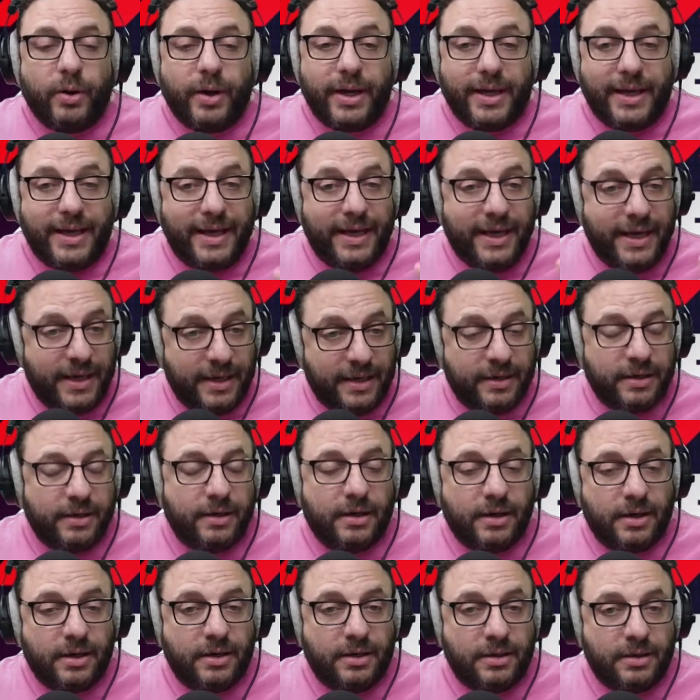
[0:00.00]
in
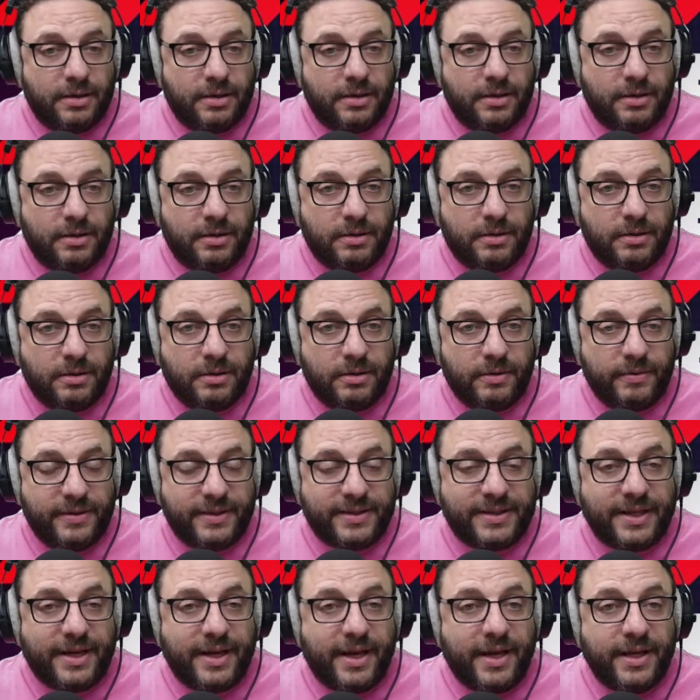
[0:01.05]
the
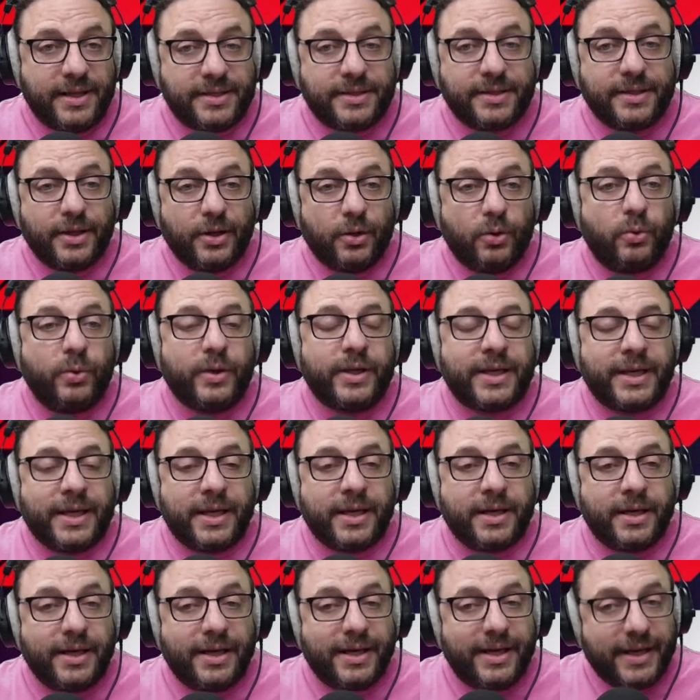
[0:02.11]
straights, we
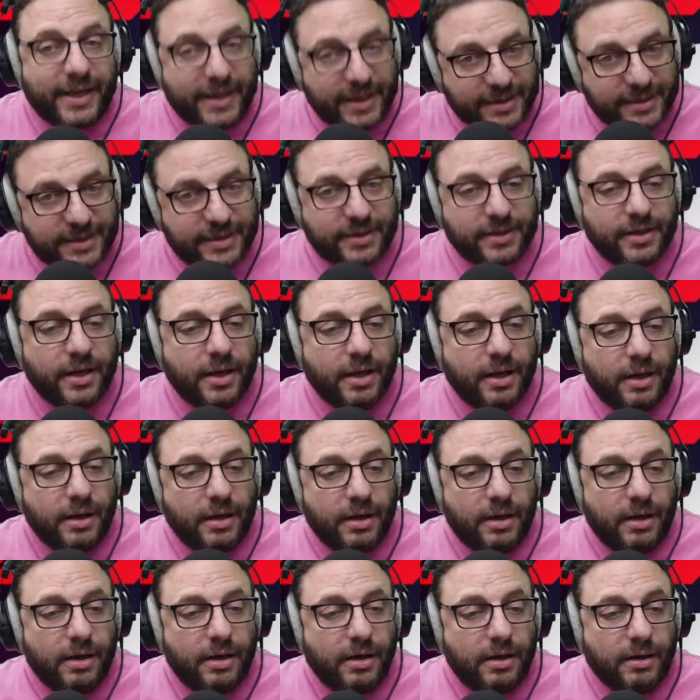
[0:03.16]
can reach
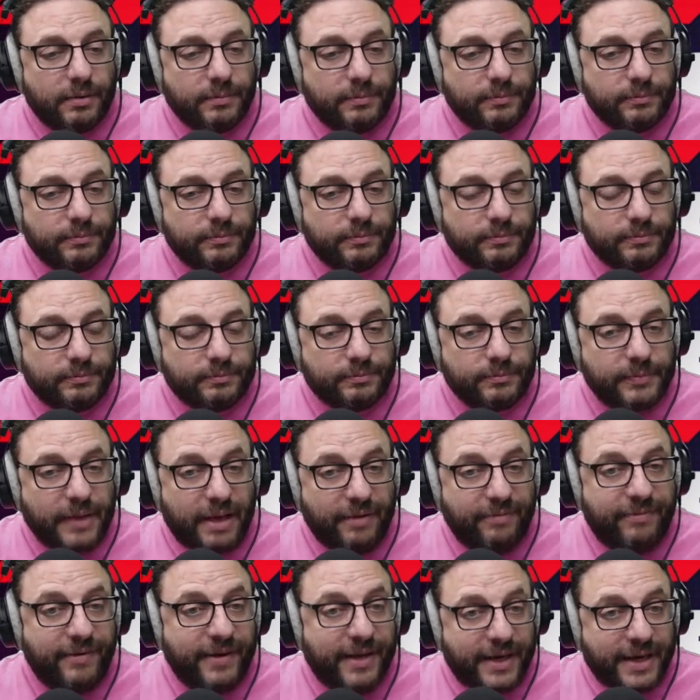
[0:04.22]
a
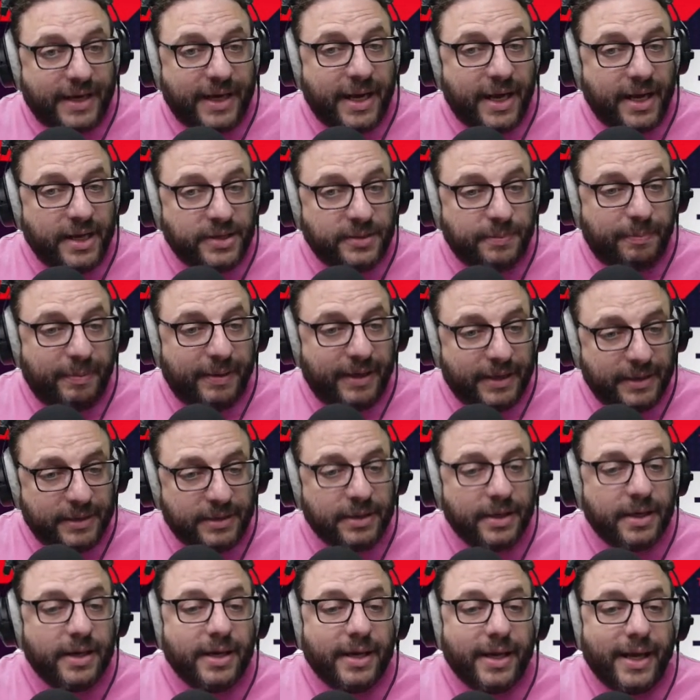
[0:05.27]
very high speed
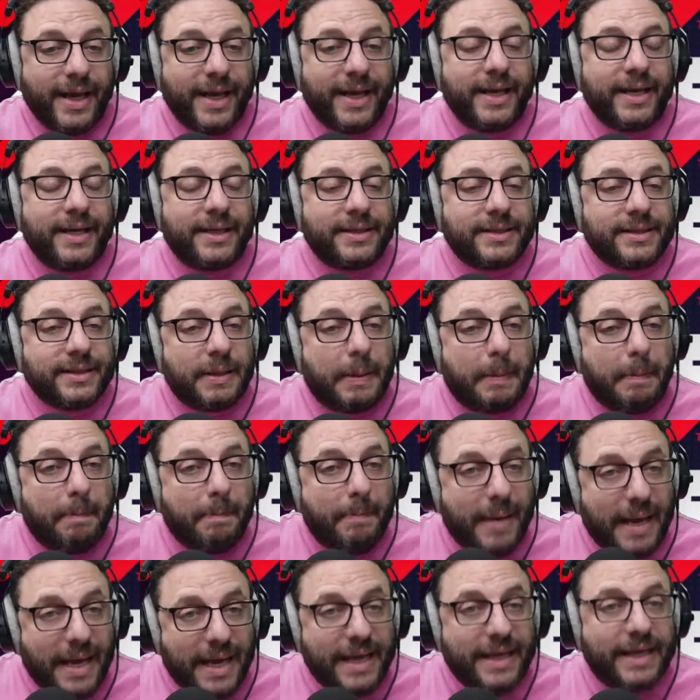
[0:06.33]
and
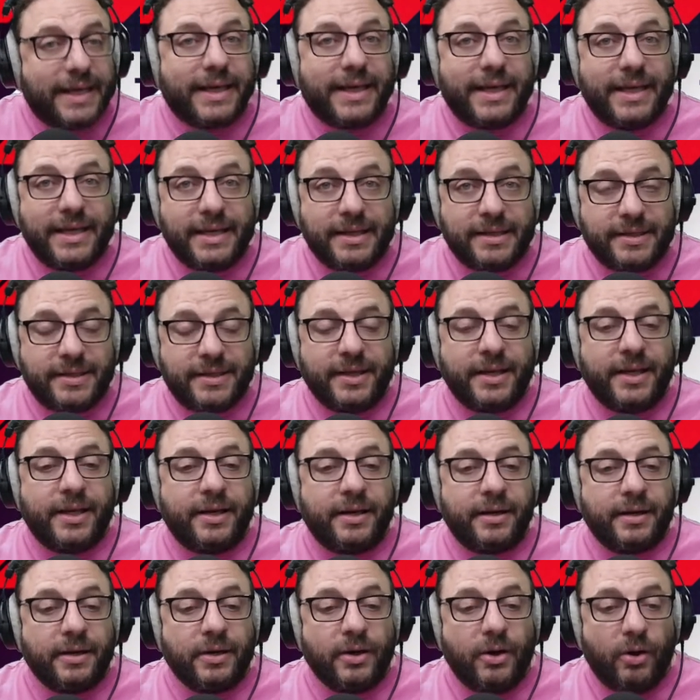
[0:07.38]
make
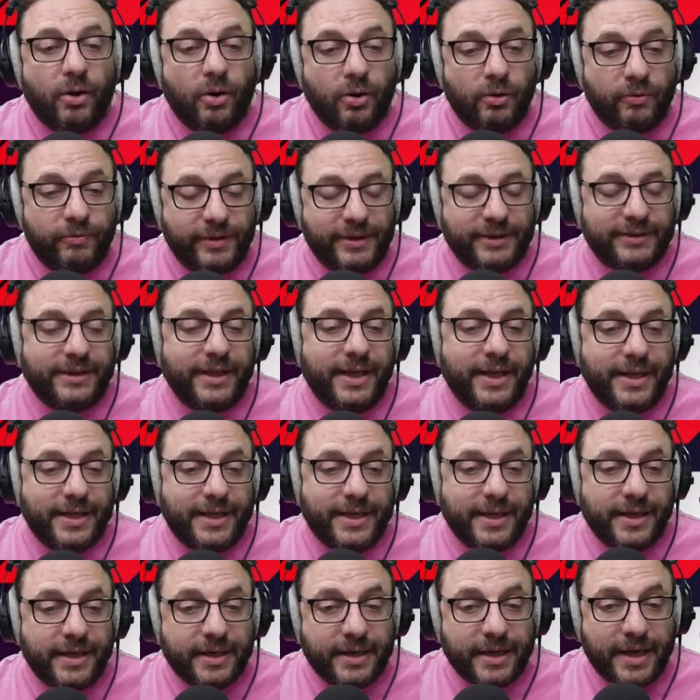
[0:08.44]
easier
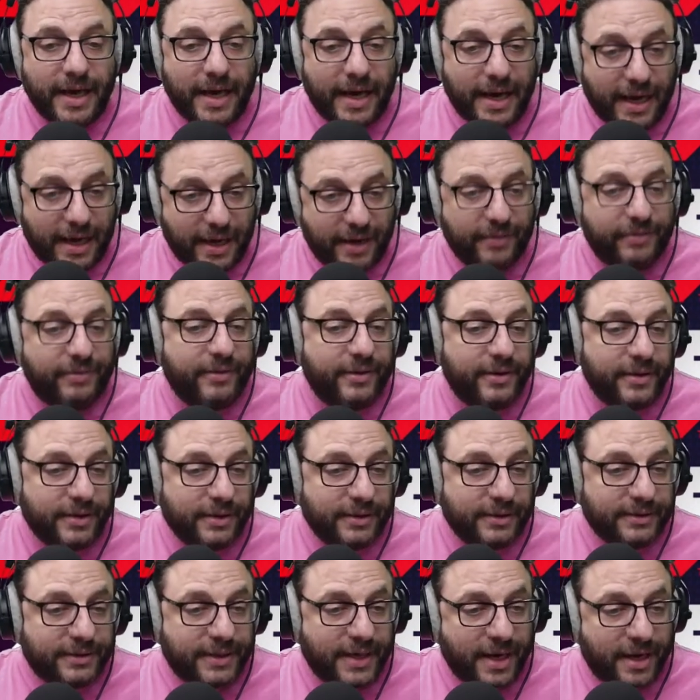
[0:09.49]
overtaking other
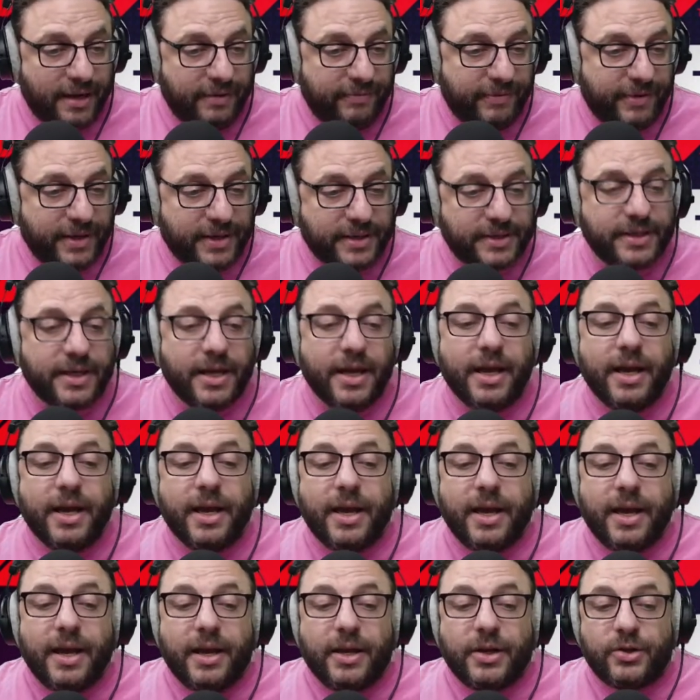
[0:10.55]
drivers.
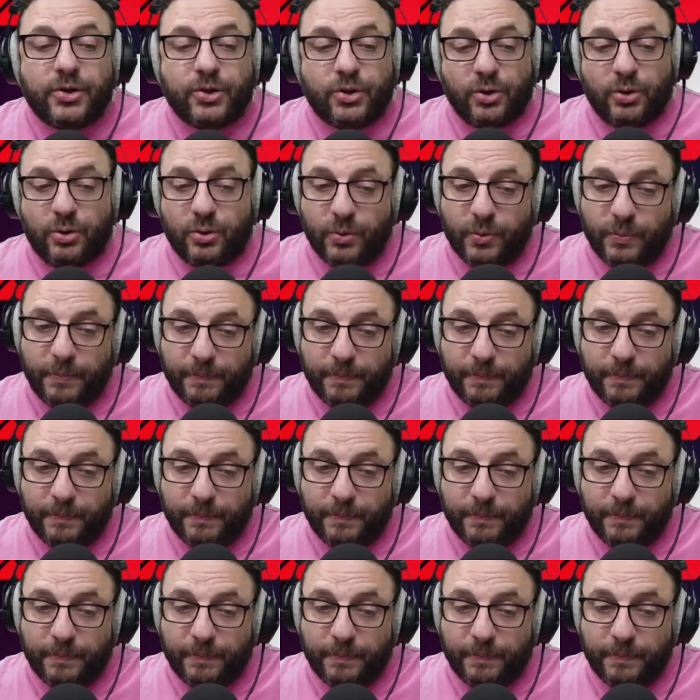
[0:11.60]
So